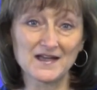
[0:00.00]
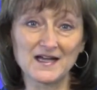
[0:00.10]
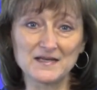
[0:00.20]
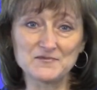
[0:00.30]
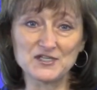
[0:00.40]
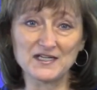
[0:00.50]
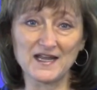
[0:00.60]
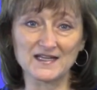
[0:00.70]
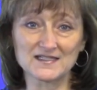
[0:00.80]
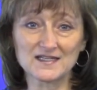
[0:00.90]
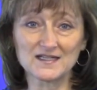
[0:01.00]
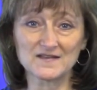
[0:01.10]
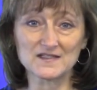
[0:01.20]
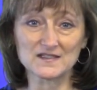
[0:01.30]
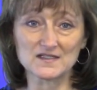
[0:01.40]
I'm Jean Hansen, and
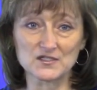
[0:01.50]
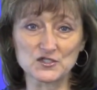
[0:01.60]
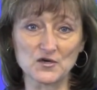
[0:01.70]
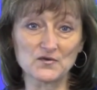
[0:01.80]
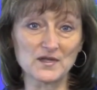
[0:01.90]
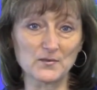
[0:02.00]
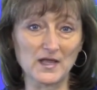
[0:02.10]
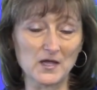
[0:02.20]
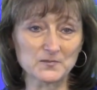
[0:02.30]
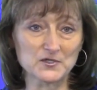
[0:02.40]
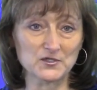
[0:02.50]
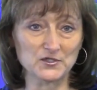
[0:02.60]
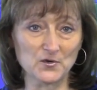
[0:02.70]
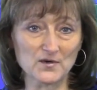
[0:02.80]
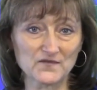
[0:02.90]
this is a show that will help turn
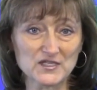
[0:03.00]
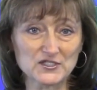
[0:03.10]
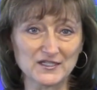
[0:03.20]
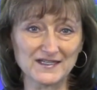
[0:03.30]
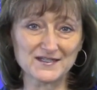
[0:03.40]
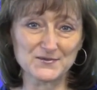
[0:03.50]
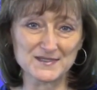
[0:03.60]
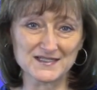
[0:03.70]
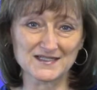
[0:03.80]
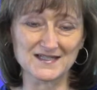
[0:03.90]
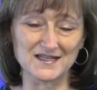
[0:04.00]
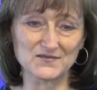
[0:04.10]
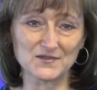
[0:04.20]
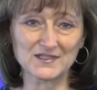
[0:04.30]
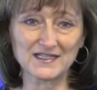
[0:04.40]
your vision into a
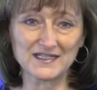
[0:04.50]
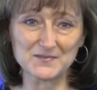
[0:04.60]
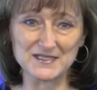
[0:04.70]
successful cleaning